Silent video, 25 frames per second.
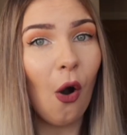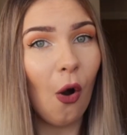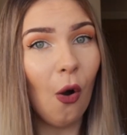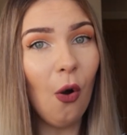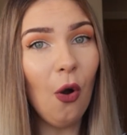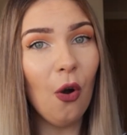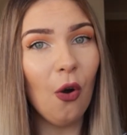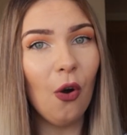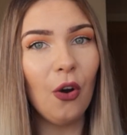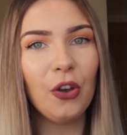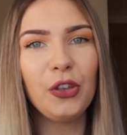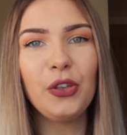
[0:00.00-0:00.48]

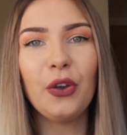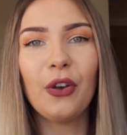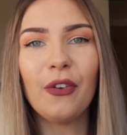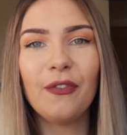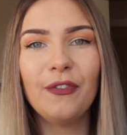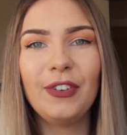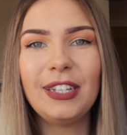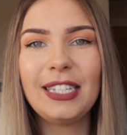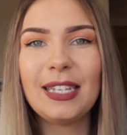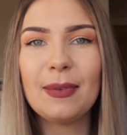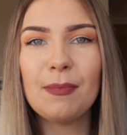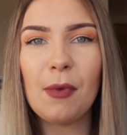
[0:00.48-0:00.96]
or you
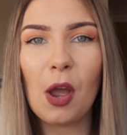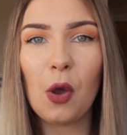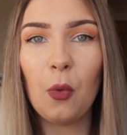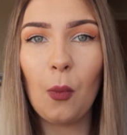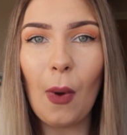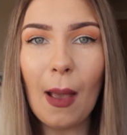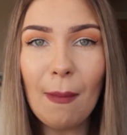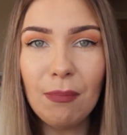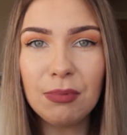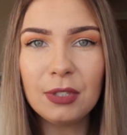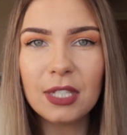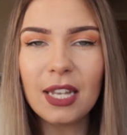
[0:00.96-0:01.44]
can visit my
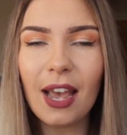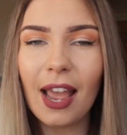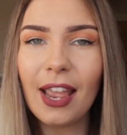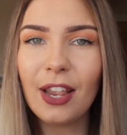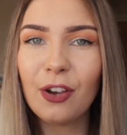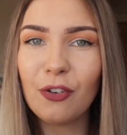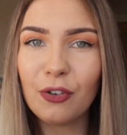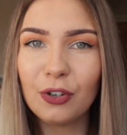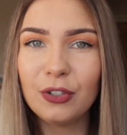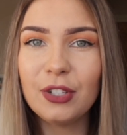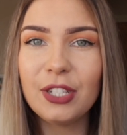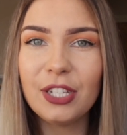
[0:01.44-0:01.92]
website
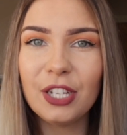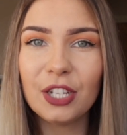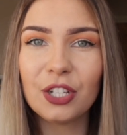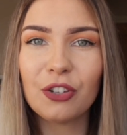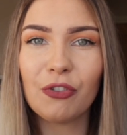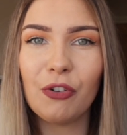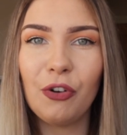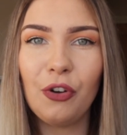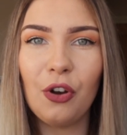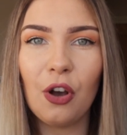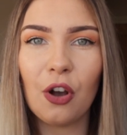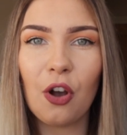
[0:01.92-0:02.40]

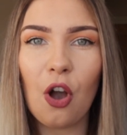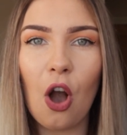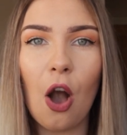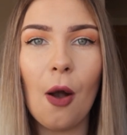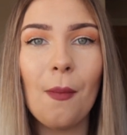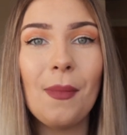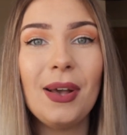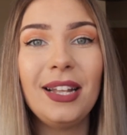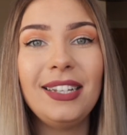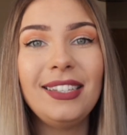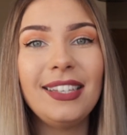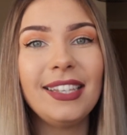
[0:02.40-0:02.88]

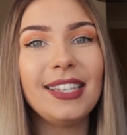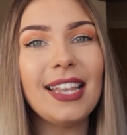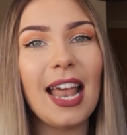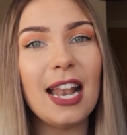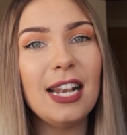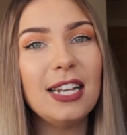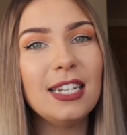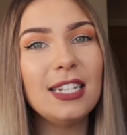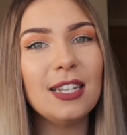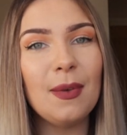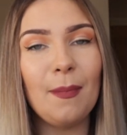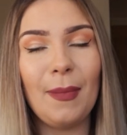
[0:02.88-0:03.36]
cruisingascrew.com and
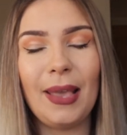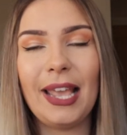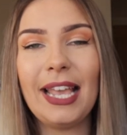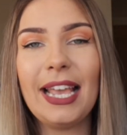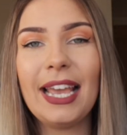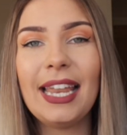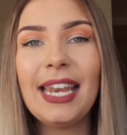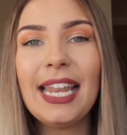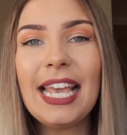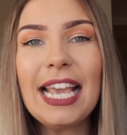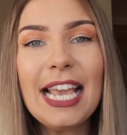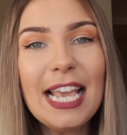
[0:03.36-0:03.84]
send me
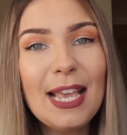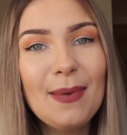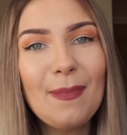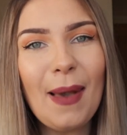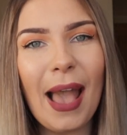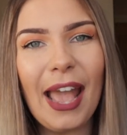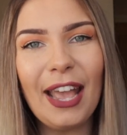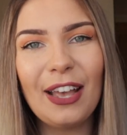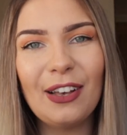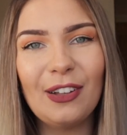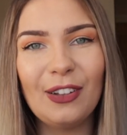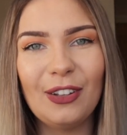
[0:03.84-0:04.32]
an
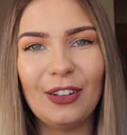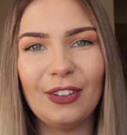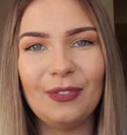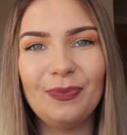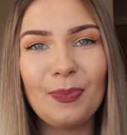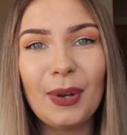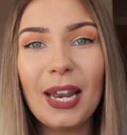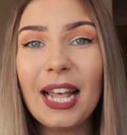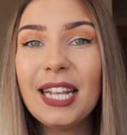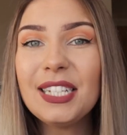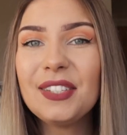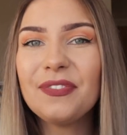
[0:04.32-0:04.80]
email.
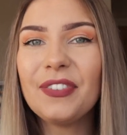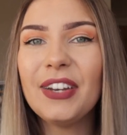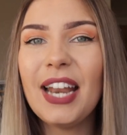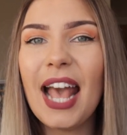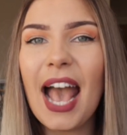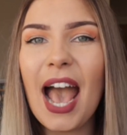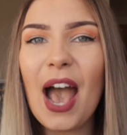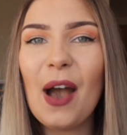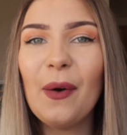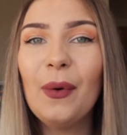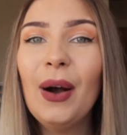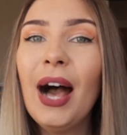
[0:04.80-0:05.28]
But as for
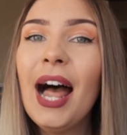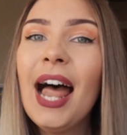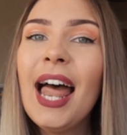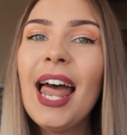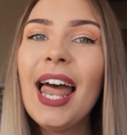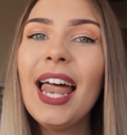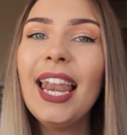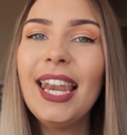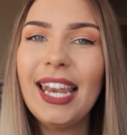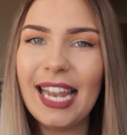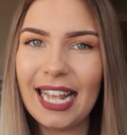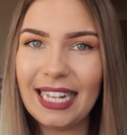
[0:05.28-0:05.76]
now,
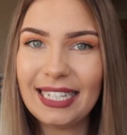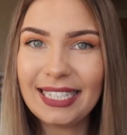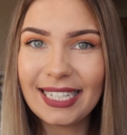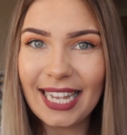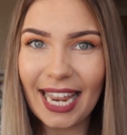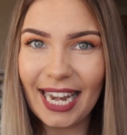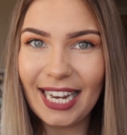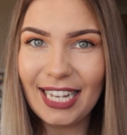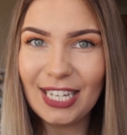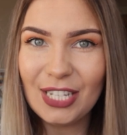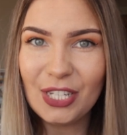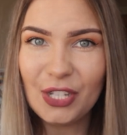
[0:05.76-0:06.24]
let's
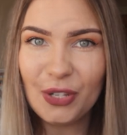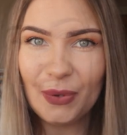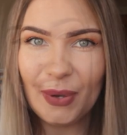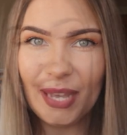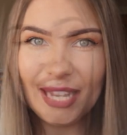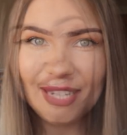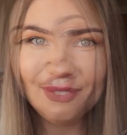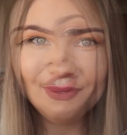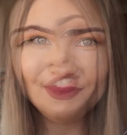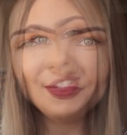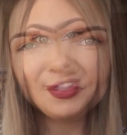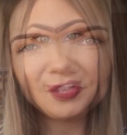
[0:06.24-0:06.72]
get into
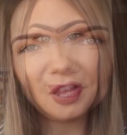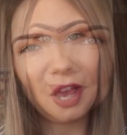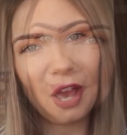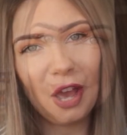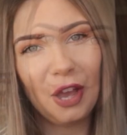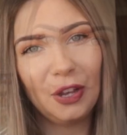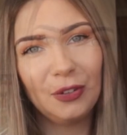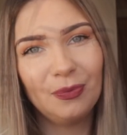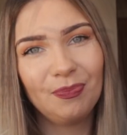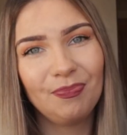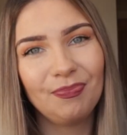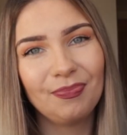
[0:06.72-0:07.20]
it.
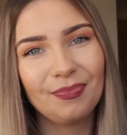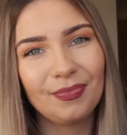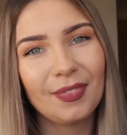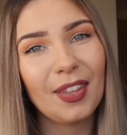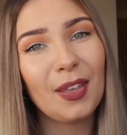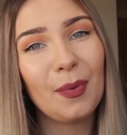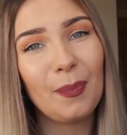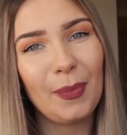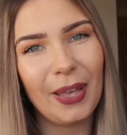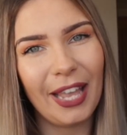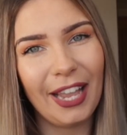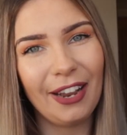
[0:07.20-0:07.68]
So,
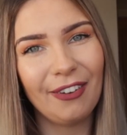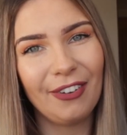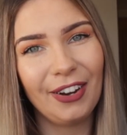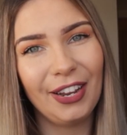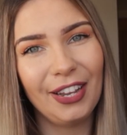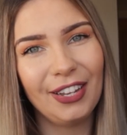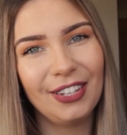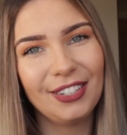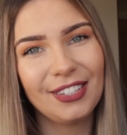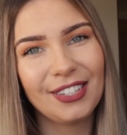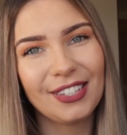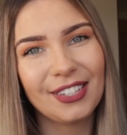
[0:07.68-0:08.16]

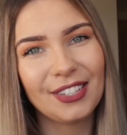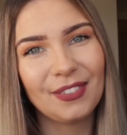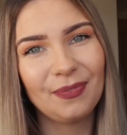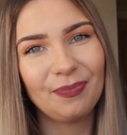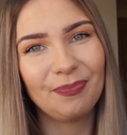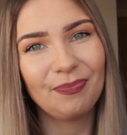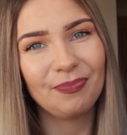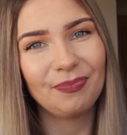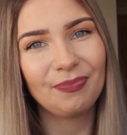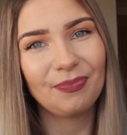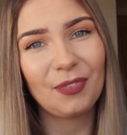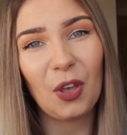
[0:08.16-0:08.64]
periods.
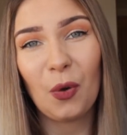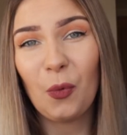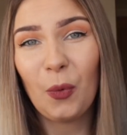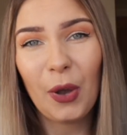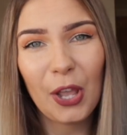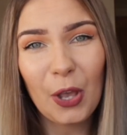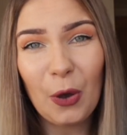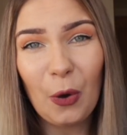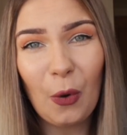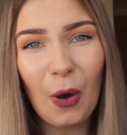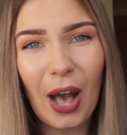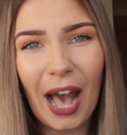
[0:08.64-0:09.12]

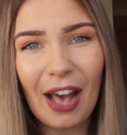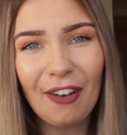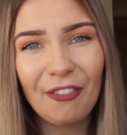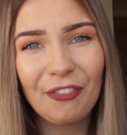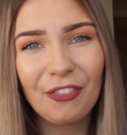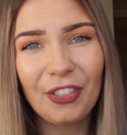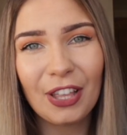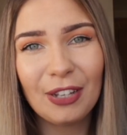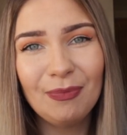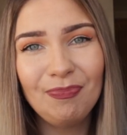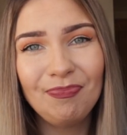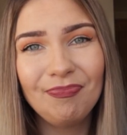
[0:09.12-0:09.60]
We all
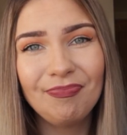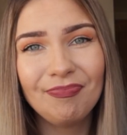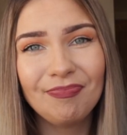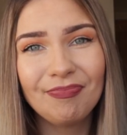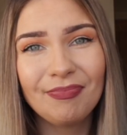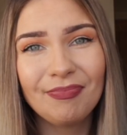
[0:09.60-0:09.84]
have them.